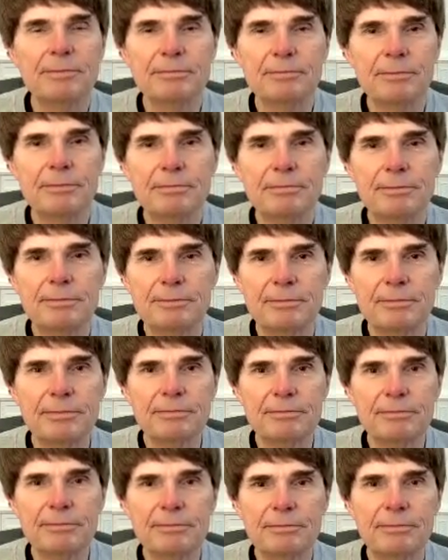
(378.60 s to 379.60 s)

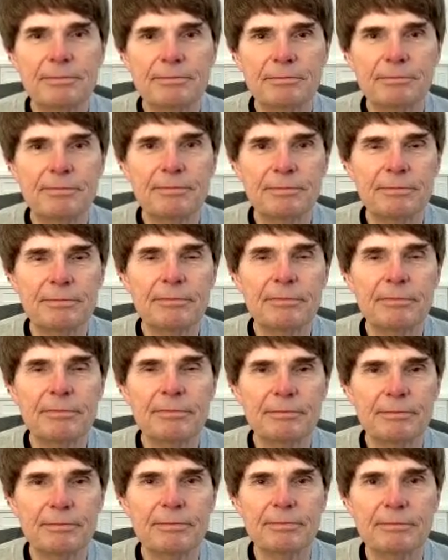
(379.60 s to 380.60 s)

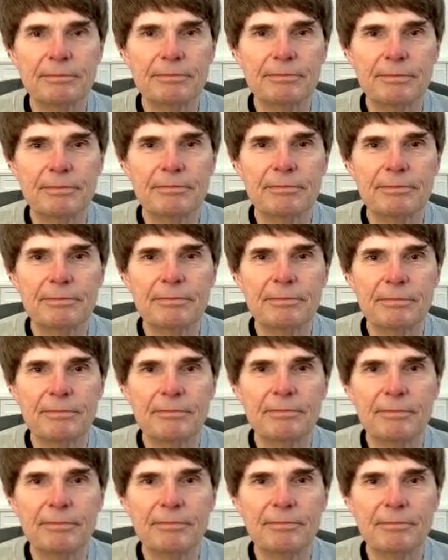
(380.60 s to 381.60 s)

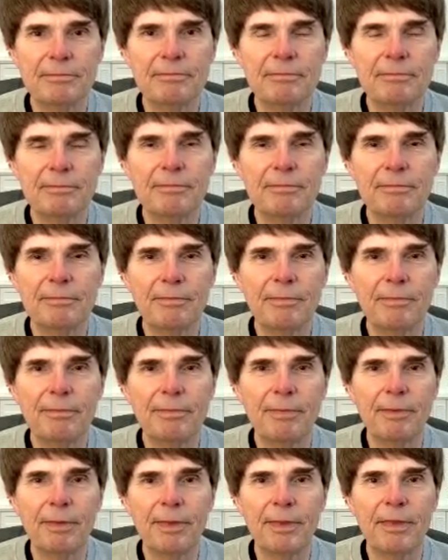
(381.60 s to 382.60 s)

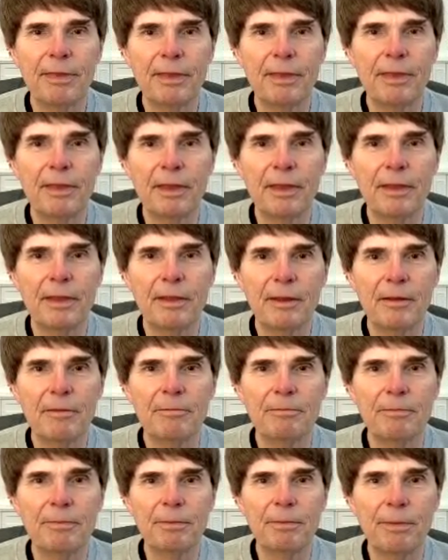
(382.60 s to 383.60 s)

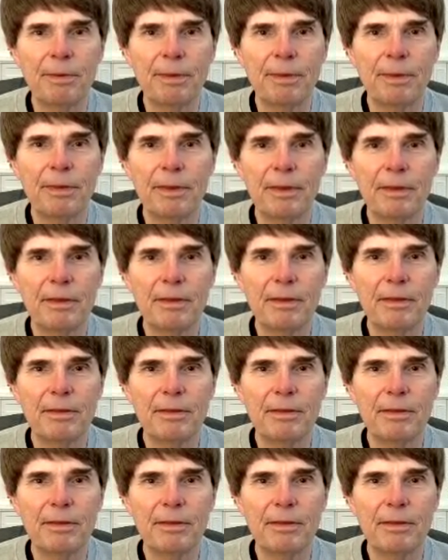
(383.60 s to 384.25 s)
The person shown says nothing.